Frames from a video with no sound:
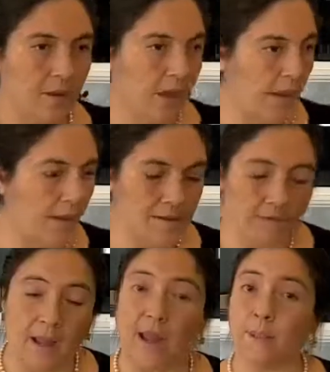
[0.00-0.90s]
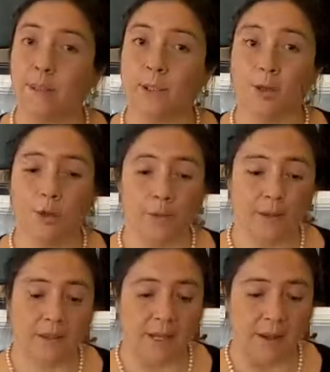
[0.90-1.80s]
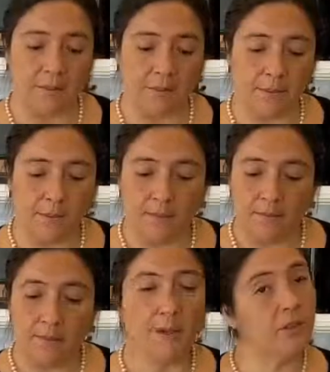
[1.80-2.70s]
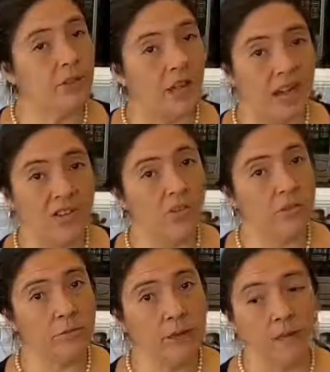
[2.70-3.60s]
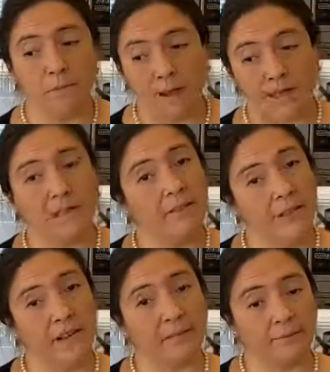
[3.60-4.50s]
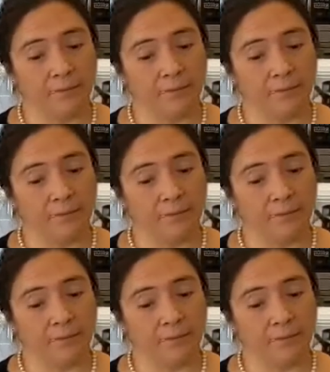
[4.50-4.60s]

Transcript: And I'm gonna cover this up because I just made my levain.